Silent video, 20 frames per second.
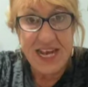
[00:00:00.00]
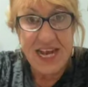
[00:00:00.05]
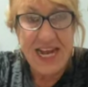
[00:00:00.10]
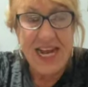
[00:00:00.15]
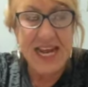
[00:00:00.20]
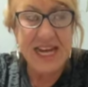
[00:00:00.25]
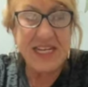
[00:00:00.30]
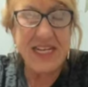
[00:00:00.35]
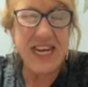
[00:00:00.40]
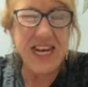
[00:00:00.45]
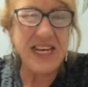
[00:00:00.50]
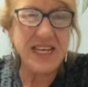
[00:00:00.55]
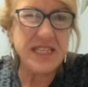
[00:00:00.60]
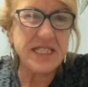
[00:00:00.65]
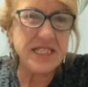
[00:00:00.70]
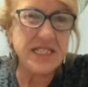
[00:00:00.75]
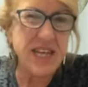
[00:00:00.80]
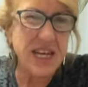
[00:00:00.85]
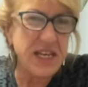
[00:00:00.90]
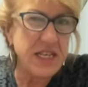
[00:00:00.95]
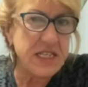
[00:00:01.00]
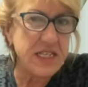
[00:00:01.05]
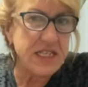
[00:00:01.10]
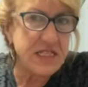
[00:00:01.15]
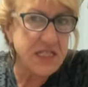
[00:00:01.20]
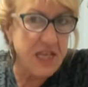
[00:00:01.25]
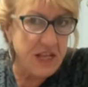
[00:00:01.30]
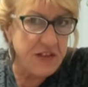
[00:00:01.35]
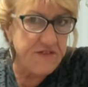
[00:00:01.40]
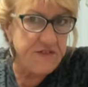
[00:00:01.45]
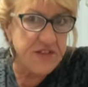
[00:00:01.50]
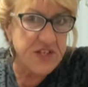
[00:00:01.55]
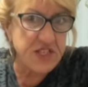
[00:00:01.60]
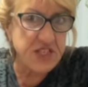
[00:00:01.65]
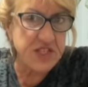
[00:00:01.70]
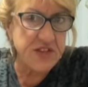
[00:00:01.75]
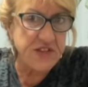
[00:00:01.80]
And it's not a selfish